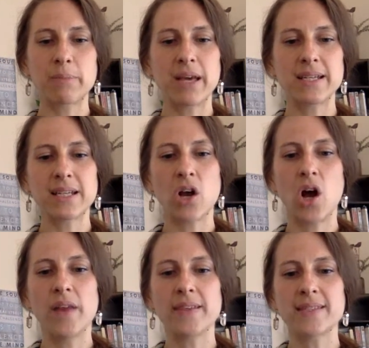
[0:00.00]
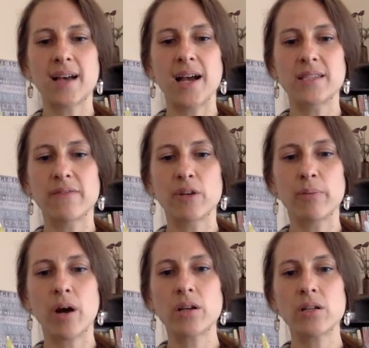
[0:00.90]
depending on the size of your
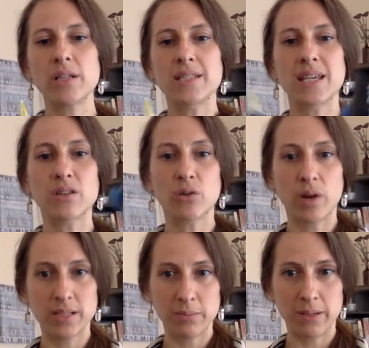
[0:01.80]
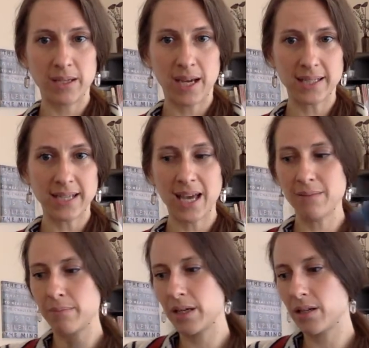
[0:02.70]
bottle, it's either going to be a
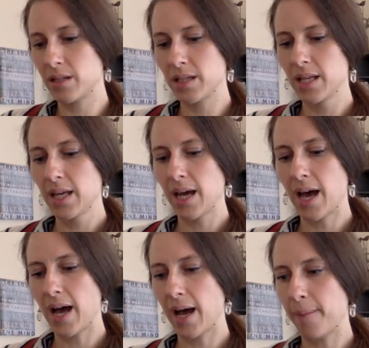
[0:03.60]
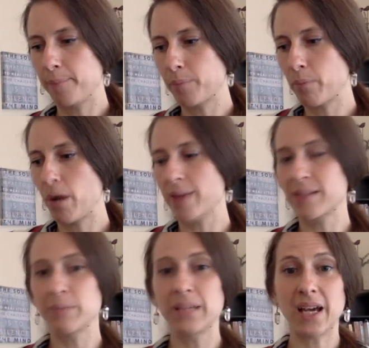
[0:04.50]
10 mil,
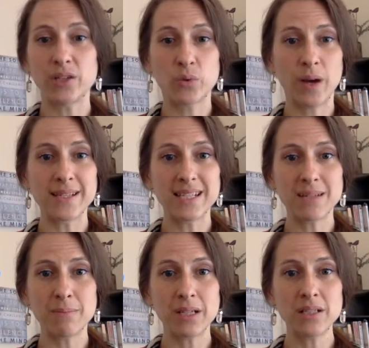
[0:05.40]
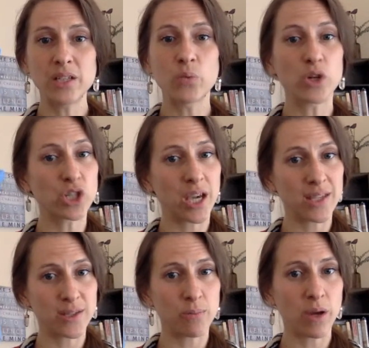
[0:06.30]
possibly a 20 mil, in which
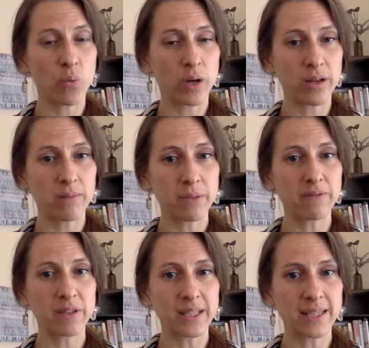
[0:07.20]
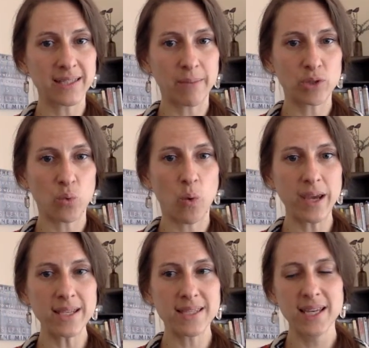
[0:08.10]
case you might want to be filling this up
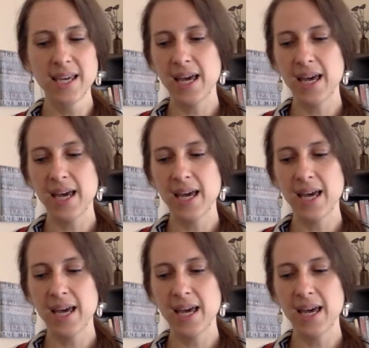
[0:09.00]
twice.